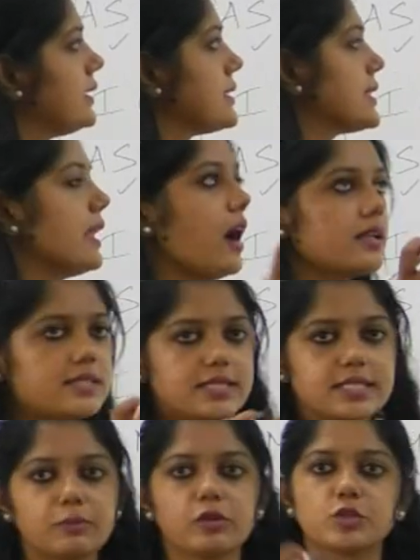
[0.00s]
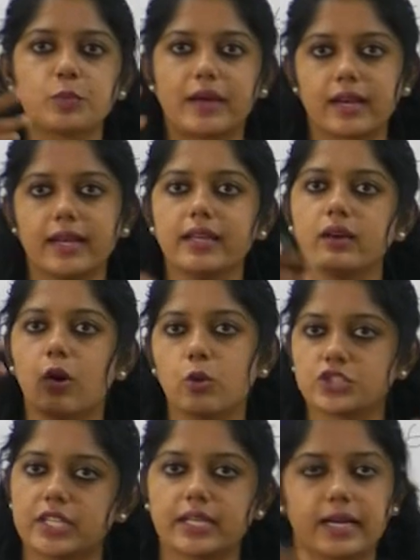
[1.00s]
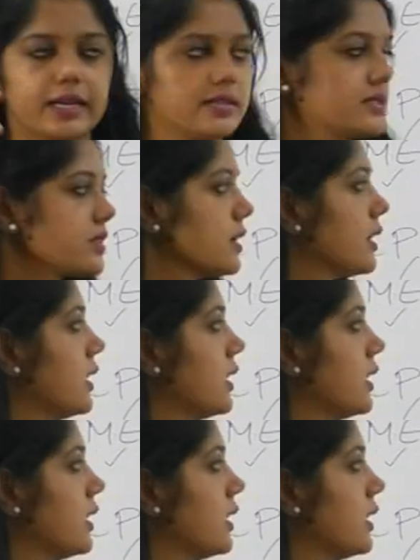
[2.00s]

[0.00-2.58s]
It is a large system of swirling ocean currents.